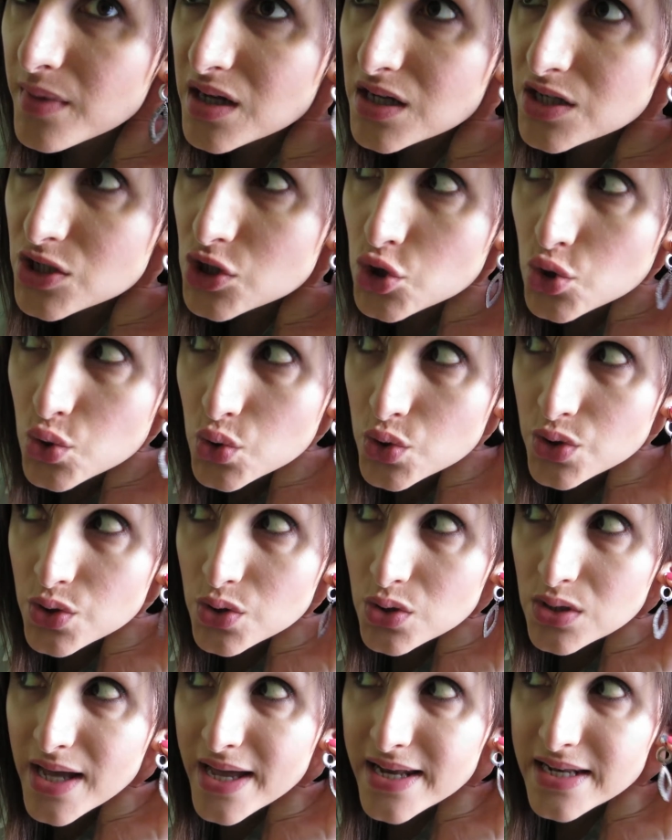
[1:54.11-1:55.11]
uh,
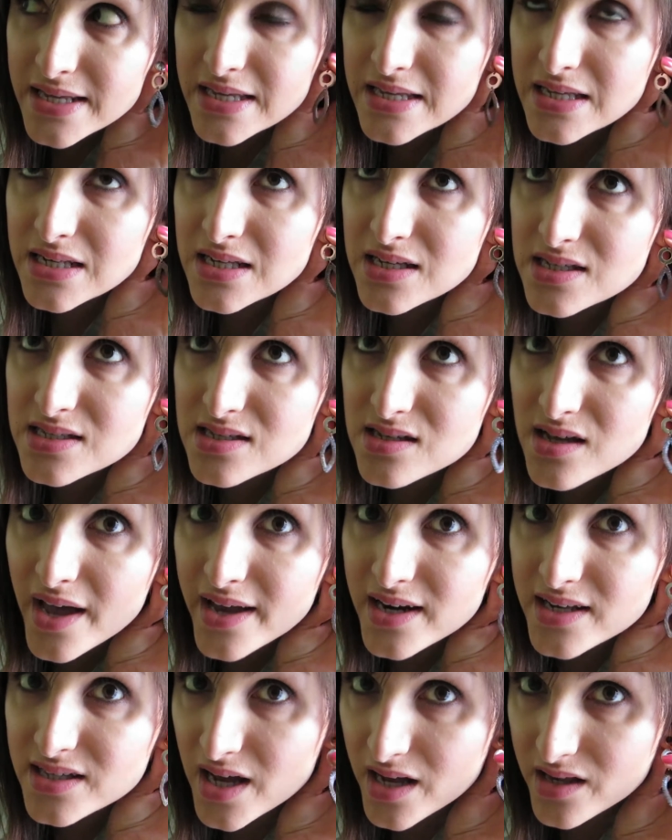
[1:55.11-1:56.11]
that it is
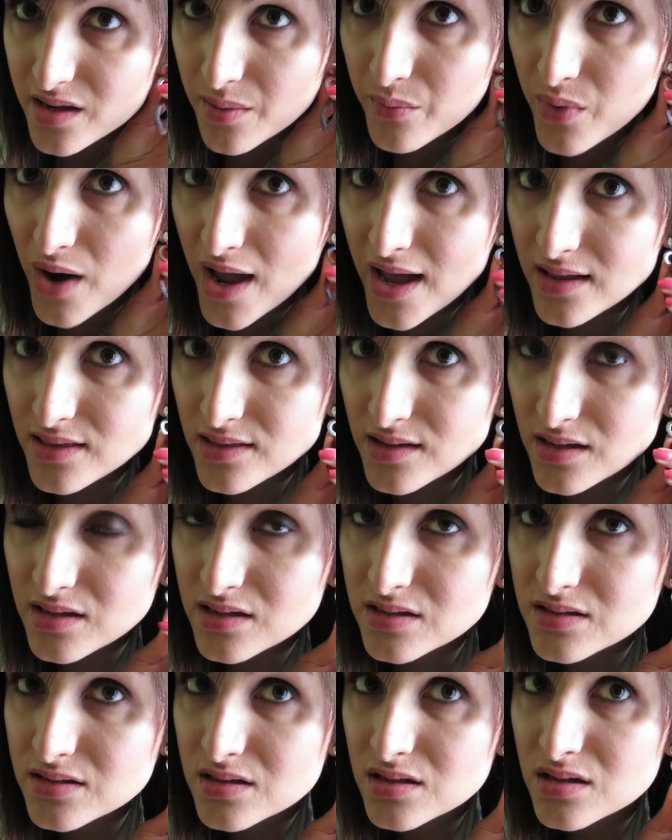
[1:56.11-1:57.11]
an Italian brand
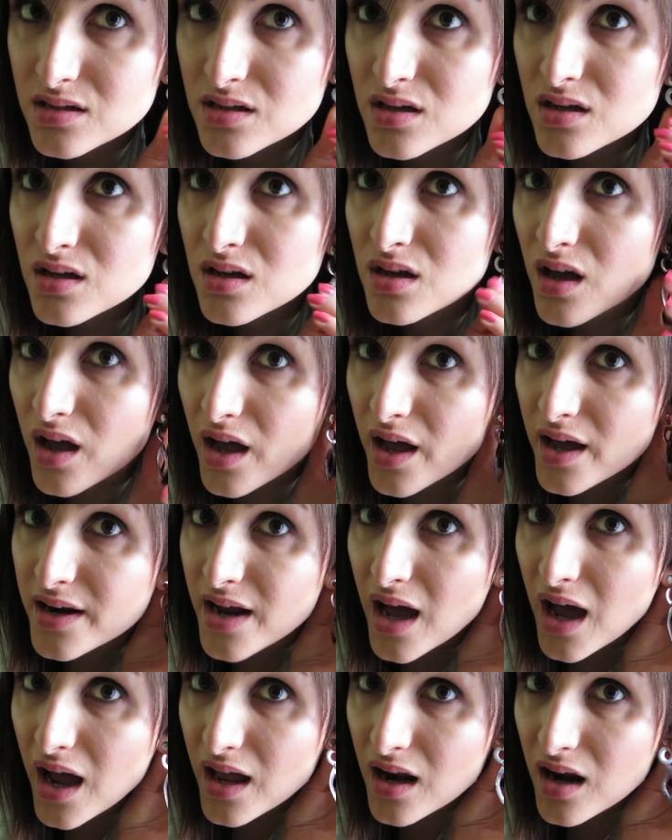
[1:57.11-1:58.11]
and
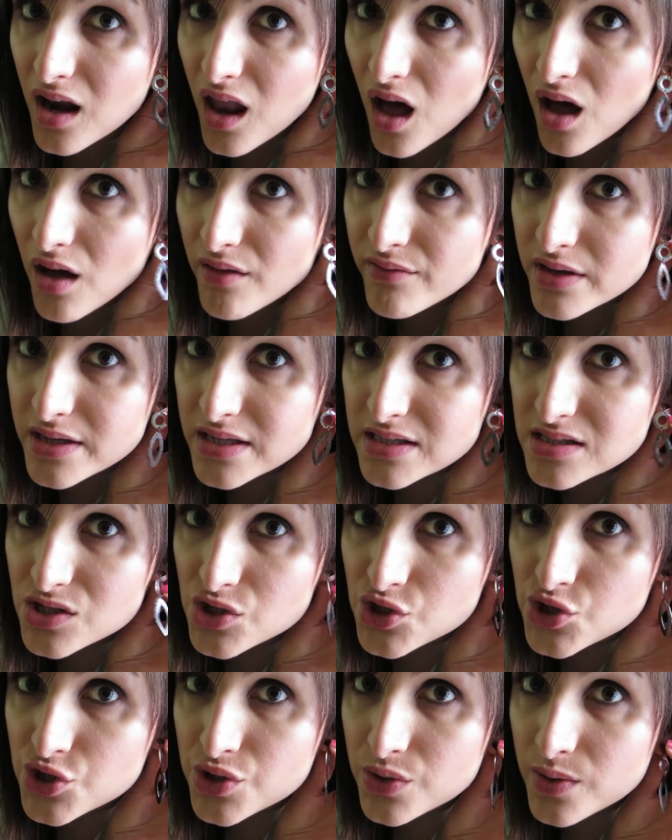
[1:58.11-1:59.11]
I love its
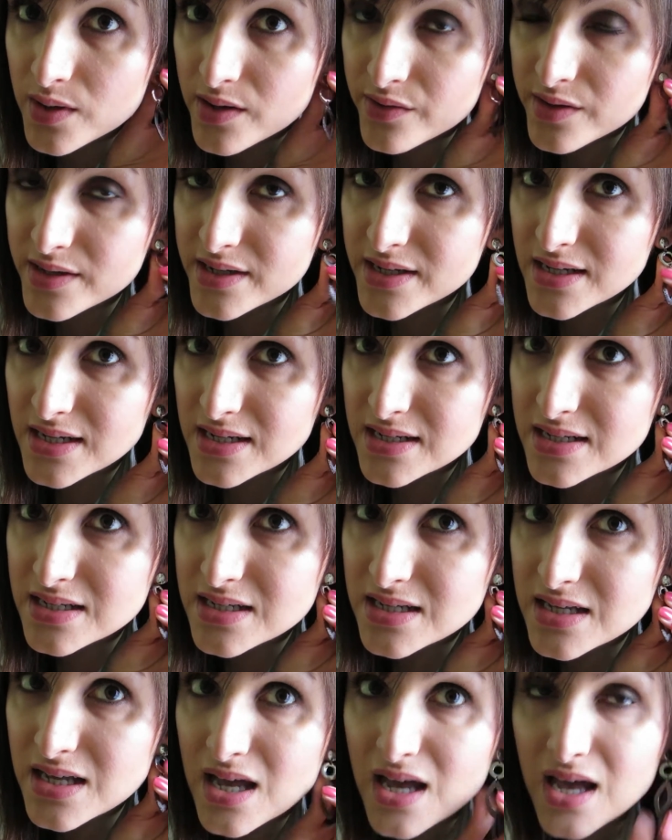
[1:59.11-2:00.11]
jewelry.
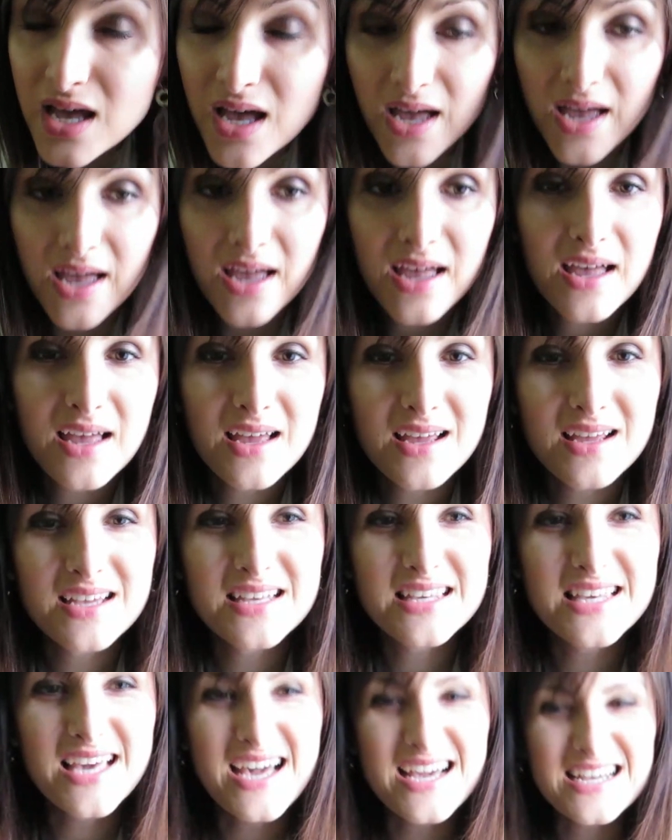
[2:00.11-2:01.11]

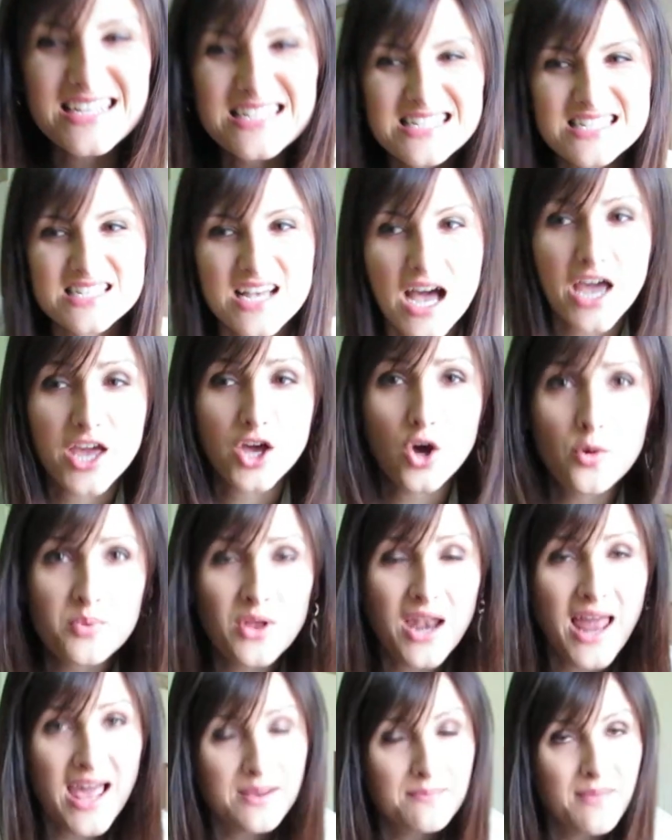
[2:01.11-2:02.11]
And yes, I hope
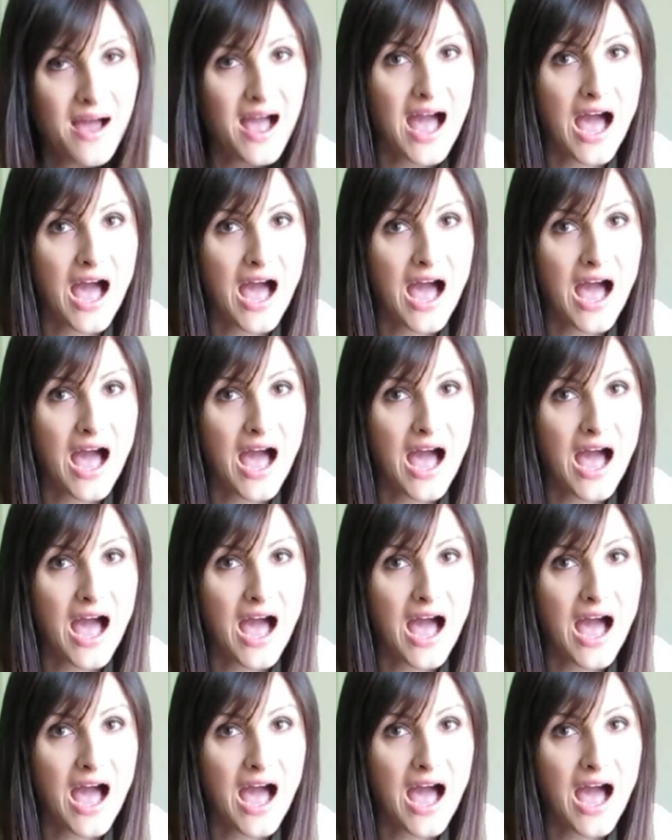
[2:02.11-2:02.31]
you like my